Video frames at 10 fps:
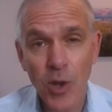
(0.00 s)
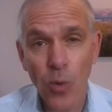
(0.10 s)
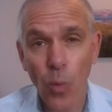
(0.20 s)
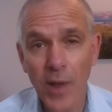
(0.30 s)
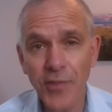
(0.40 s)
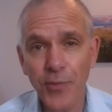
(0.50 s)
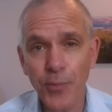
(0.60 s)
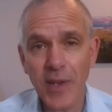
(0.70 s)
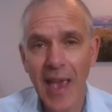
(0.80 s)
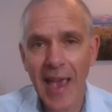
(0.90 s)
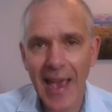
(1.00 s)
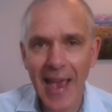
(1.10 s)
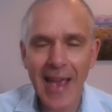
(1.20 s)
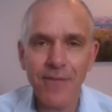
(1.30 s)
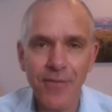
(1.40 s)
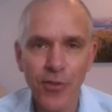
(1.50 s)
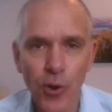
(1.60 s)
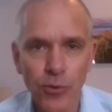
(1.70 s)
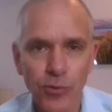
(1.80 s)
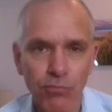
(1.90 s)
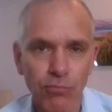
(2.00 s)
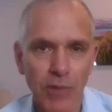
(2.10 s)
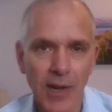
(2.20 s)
Once we have those